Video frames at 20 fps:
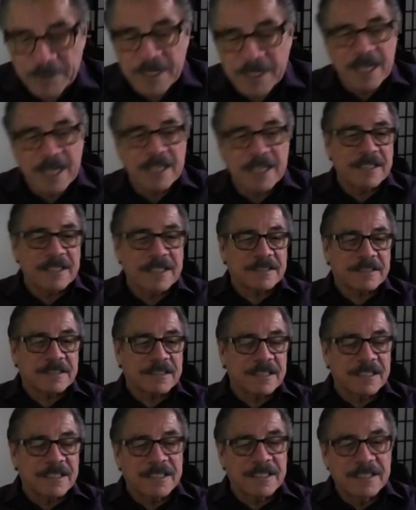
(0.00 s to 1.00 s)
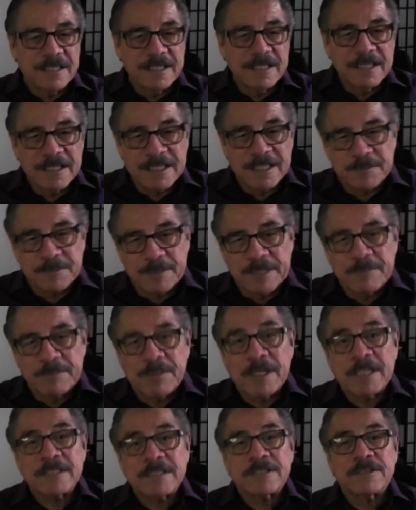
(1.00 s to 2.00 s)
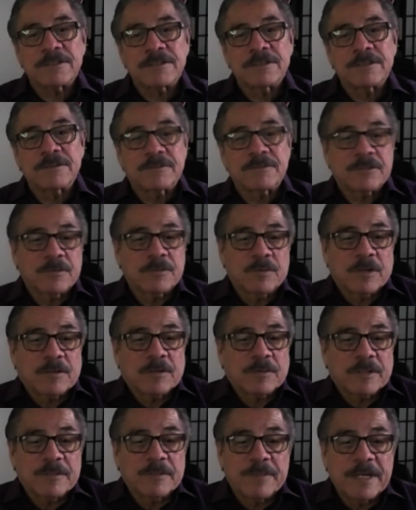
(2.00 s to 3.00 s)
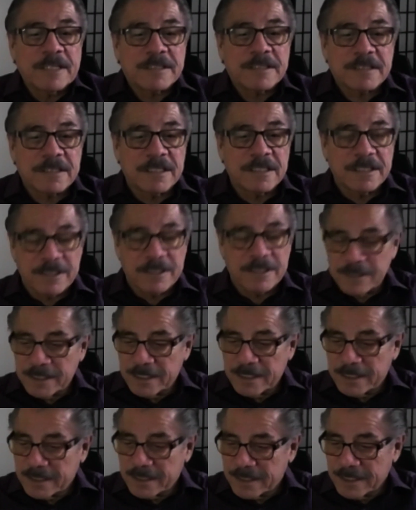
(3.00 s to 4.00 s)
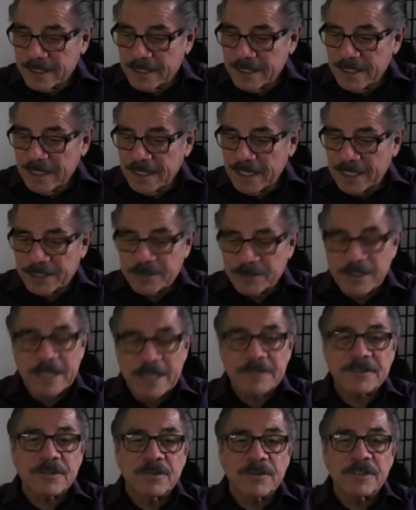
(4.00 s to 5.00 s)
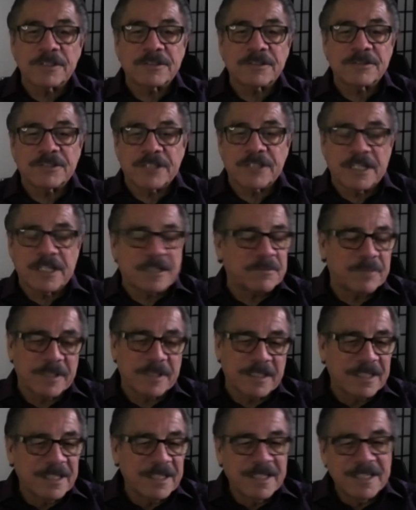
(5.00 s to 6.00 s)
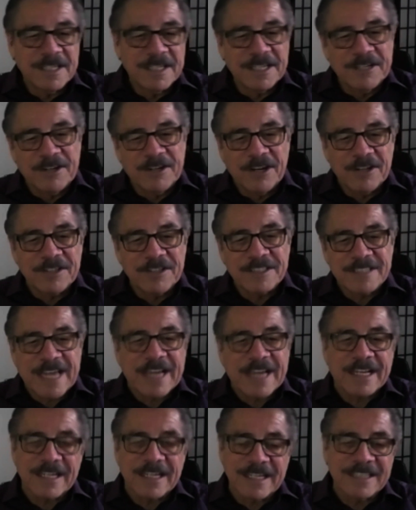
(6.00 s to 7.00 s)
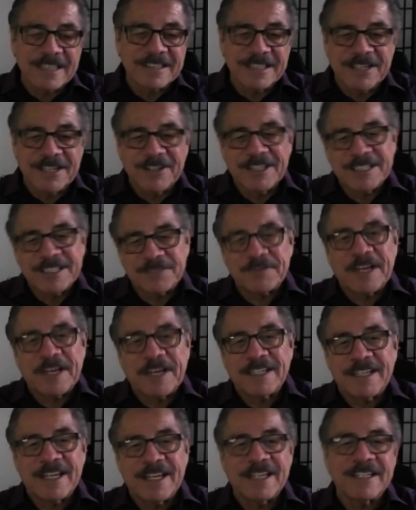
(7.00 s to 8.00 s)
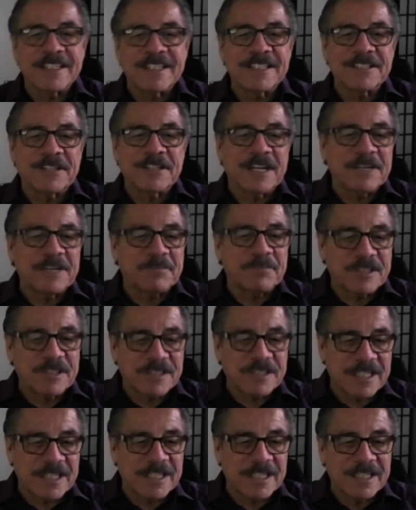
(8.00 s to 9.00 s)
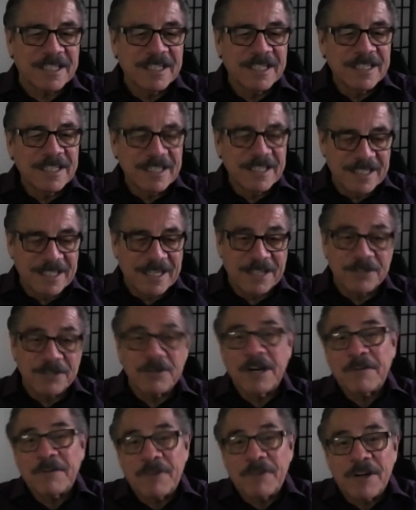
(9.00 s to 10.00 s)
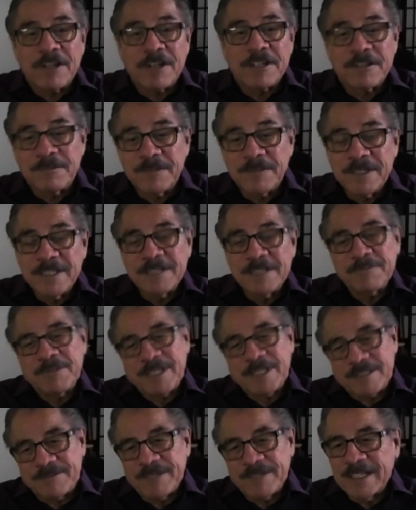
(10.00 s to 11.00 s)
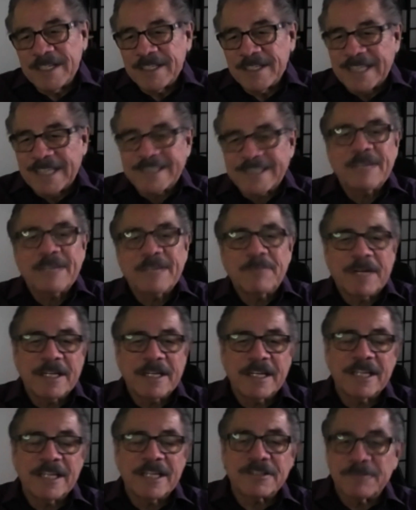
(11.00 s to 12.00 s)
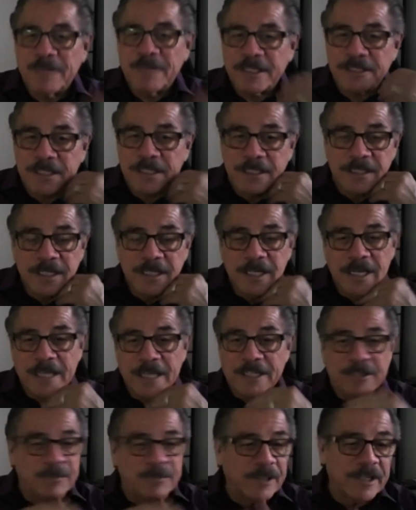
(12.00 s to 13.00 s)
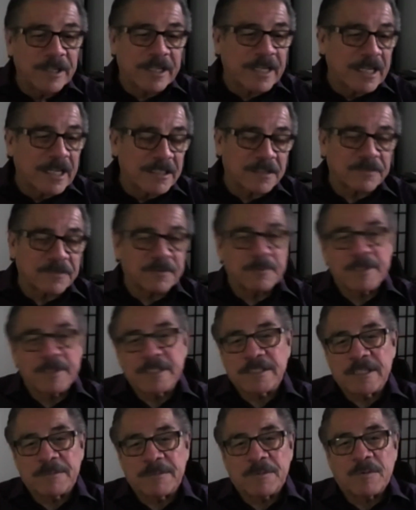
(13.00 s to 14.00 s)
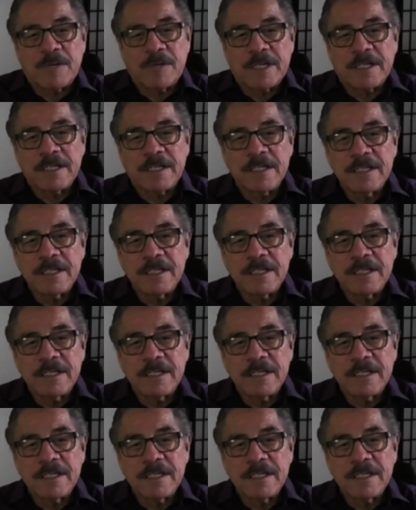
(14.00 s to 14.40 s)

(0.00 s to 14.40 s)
guy that's been blessed to work with the best, and to have stories to share. But all these accolades and all that's fine and dandy. I appreciate it, and I know I've earned them, but that's not my nature. My change and communication for me is number one.